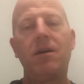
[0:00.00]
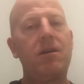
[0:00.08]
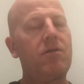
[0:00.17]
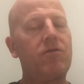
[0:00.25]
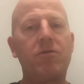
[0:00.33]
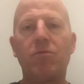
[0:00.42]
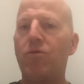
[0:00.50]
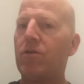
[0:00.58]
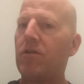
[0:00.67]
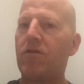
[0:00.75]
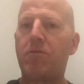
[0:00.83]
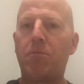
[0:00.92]
There's some
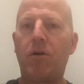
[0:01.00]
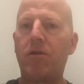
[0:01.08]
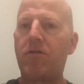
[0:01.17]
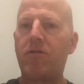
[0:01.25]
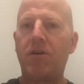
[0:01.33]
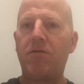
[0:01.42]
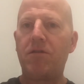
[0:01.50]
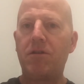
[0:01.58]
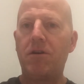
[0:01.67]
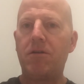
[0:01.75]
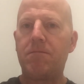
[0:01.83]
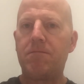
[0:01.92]
really smart stuff in
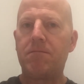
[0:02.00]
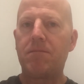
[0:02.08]
there